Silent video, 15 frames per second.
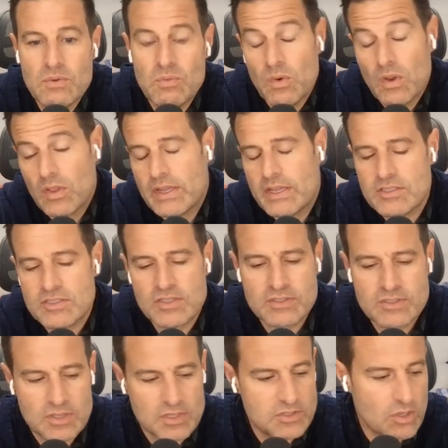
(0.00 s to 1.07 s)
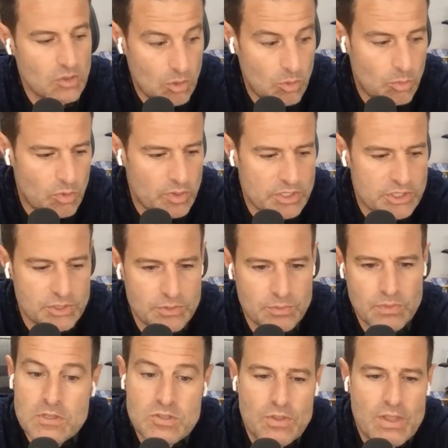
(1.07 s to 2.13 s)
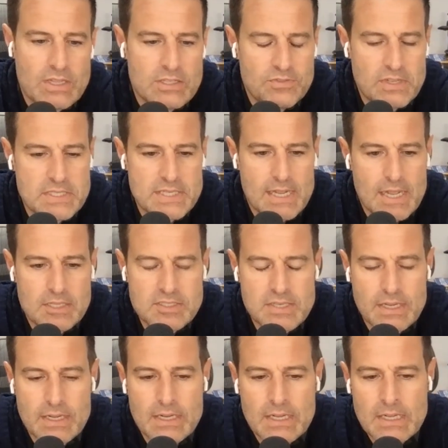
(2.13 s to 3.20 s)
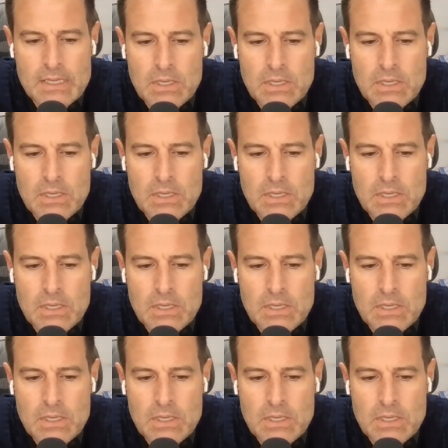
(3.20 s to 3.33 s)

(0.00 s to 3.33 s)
It really is. It's a global issue. So that's fantastic.